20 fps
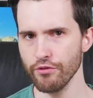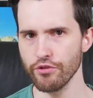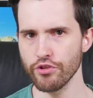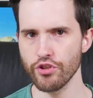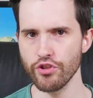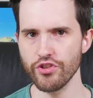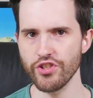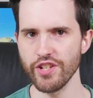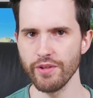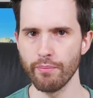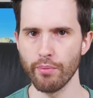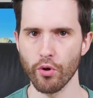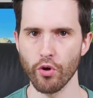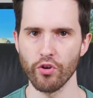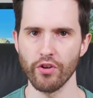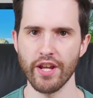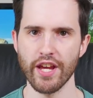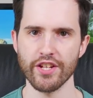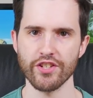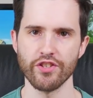for reducing
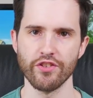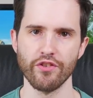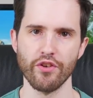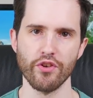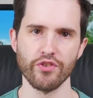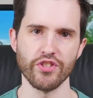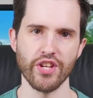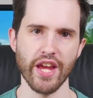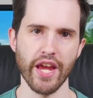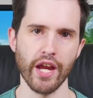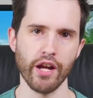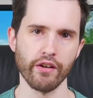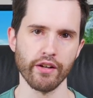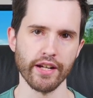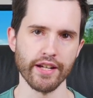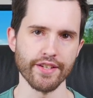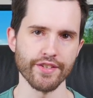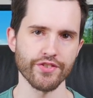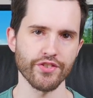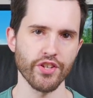bottlenecks in those
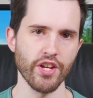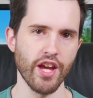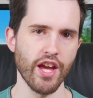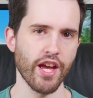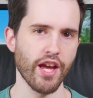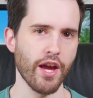areas.